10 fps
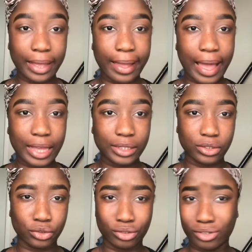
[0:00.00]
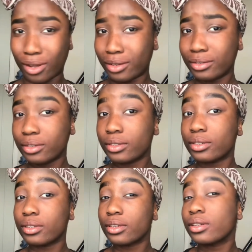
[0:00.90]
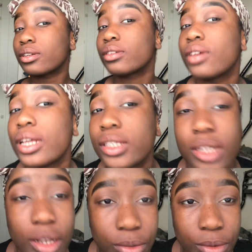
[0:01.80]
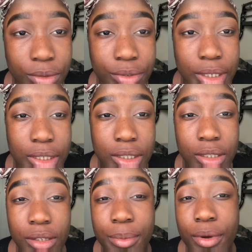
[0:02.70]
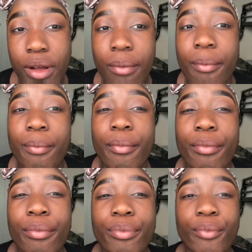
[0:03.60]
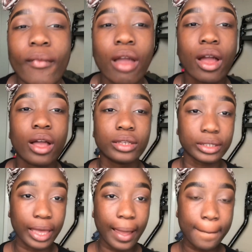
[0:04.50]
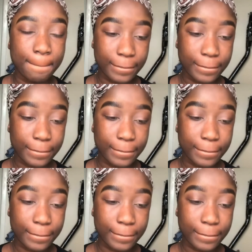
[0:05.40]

My eyes is done. You guys cannot really see, but yeah.